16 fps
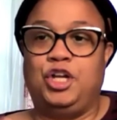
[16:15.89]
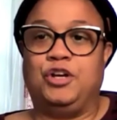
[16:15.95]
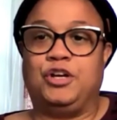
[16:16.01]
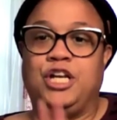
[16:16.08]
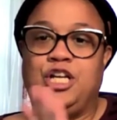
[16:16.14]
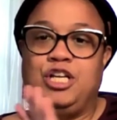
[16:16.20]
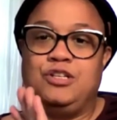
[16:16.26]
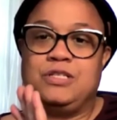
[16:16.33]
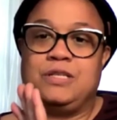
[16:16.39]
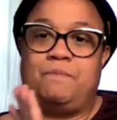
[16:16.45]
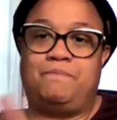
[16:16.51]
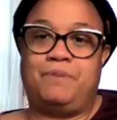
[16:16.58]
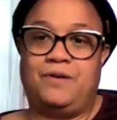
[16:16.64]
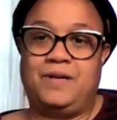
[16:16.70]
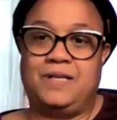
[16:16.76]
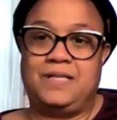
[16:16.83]
You can use a
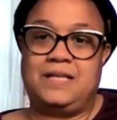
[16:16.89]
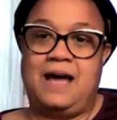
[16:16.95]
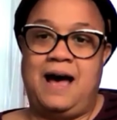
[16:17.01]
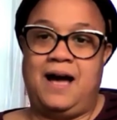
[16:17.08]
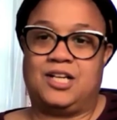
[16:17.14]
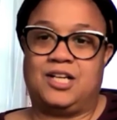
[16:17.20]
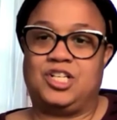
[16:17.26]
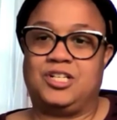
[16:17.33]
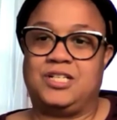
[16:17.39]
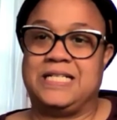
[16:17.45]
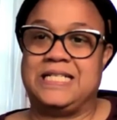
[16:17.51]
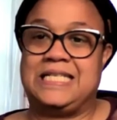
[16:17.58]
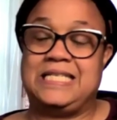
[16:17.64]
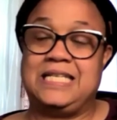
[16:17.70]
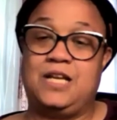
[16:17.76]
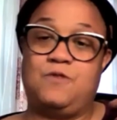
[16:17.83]
bonus action
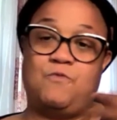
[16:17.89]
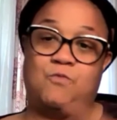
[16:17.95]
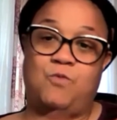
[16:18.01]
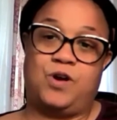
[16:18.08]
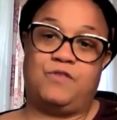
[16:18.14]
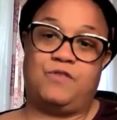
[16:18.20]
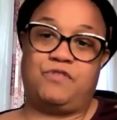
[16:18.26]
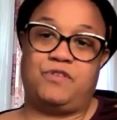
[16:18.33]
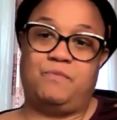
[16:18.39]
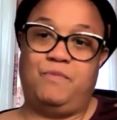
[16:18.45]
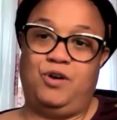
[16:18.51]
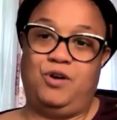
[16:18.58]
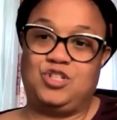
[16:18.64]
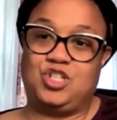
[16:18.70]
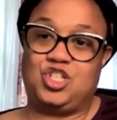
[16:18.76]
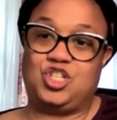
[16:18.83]
to send one of the
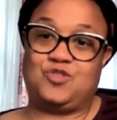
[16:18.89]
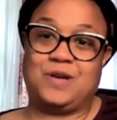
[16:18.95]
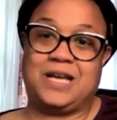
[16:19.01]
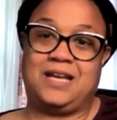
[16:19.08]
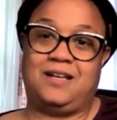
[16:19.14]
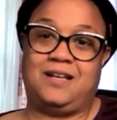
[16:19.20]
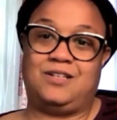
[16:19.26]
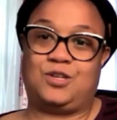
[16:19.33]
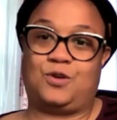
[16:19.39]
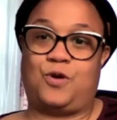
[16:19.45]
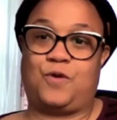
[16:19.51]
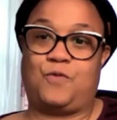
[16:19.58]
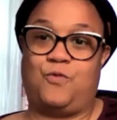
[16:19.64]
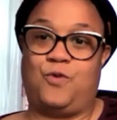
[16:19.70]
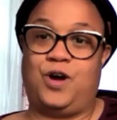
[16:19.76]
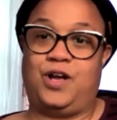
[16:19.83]
motes streaking
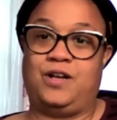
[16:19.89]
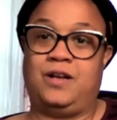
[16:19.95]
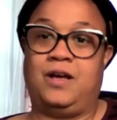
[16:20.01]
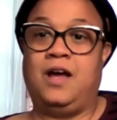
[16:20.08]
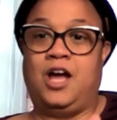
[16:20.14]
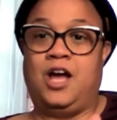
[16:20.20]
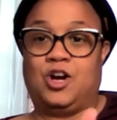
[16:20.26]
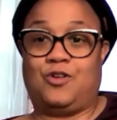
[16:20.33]
toward one